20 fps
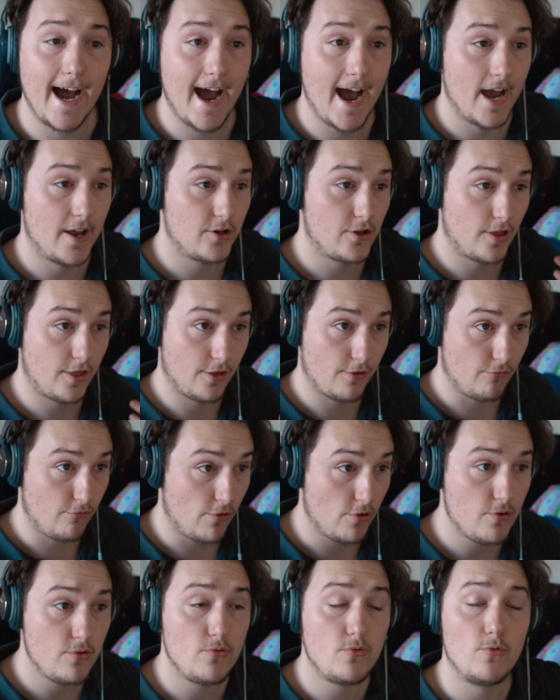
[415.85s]
And
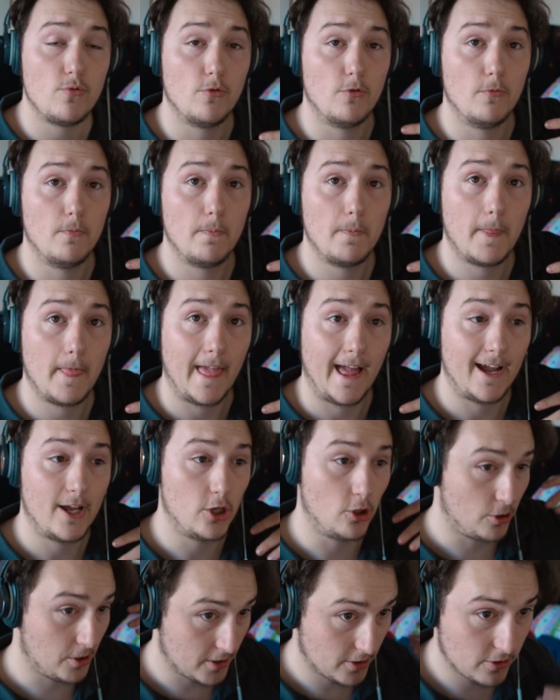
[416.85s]
through
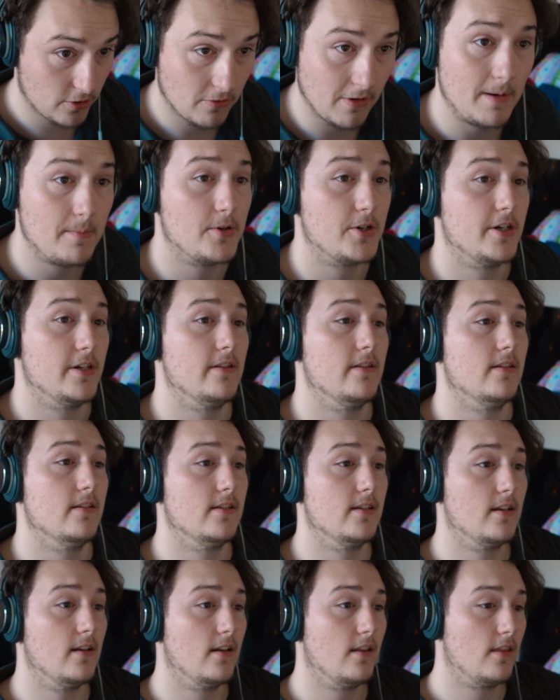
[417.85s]
your descriptions
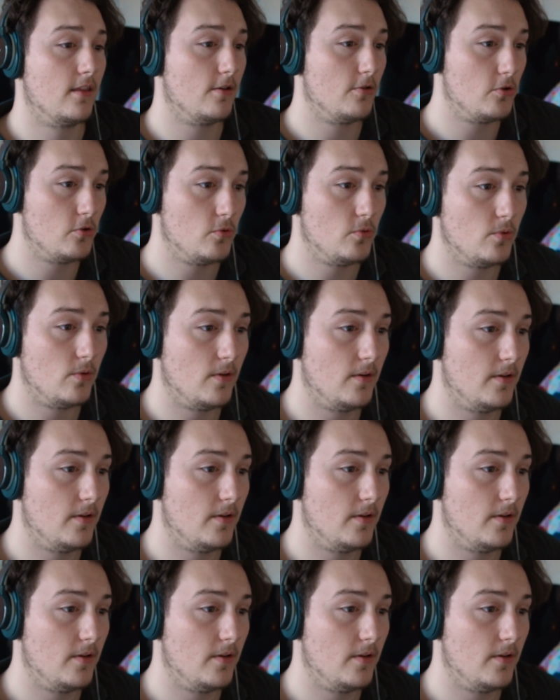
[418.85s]
and through,